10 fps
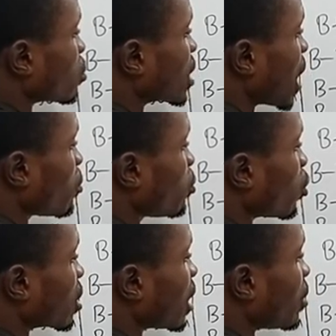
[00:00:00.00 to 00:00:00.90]
So time will
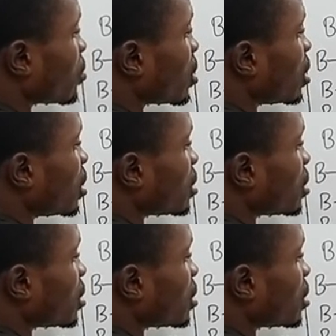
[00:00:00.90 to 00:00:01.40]
be what now?